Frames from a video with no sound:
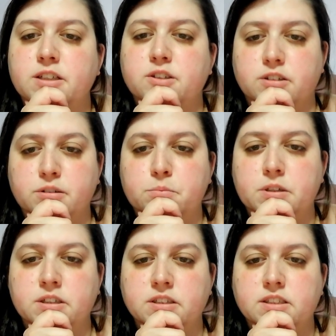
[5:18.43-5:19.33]
Jordan
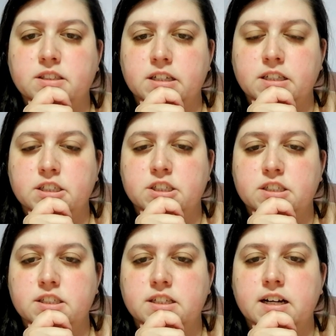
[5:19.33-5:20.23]
Peele's signature
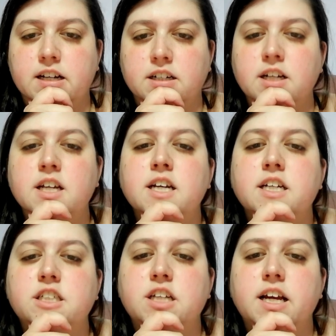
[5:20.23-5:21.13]
style
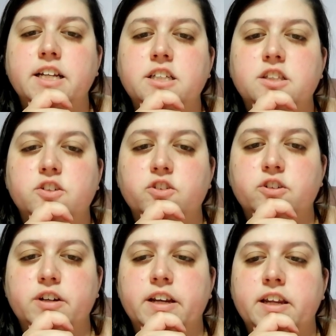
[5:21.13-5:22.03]
shines through,
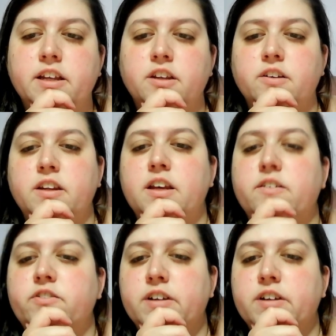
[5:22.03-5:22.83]
creating a unique and